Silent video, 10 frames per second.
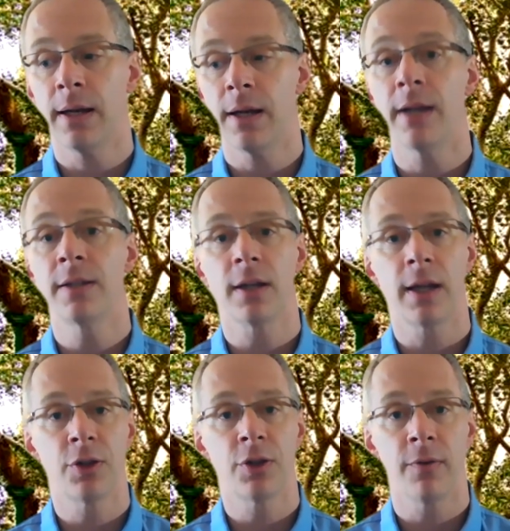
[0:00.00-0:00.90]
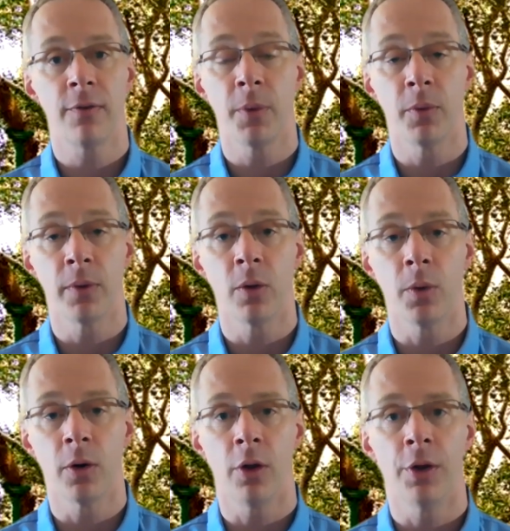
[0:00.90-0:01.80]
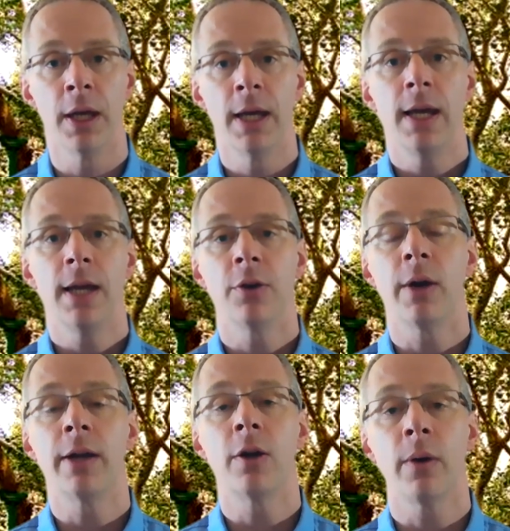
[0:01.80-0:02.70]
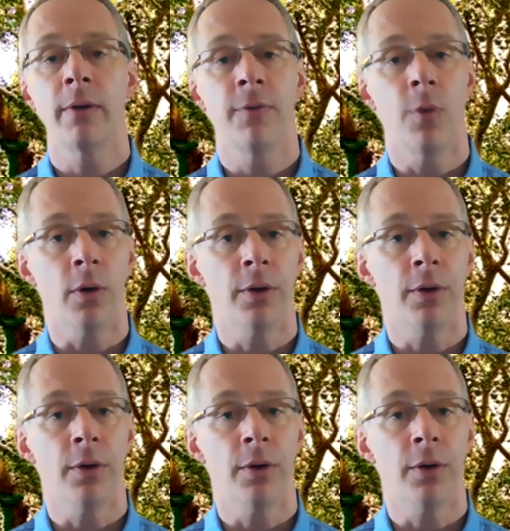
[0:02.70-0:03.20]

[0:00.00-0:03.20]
isolation from the real world in the great going forth.